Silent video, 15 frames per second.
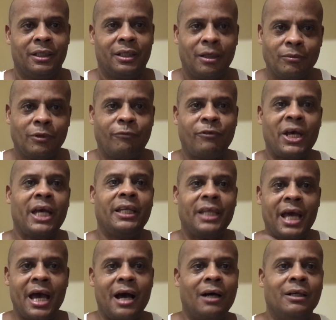Come to
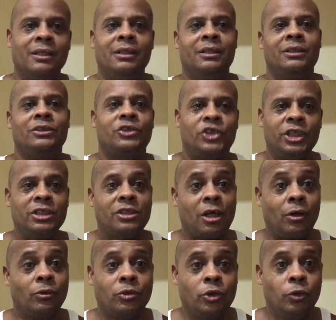find out, she's
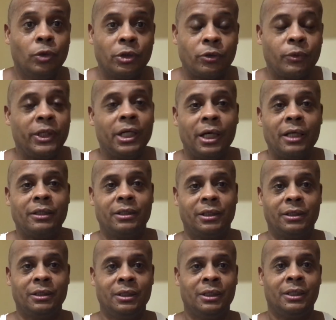on two or three
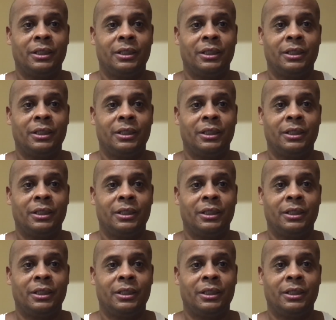other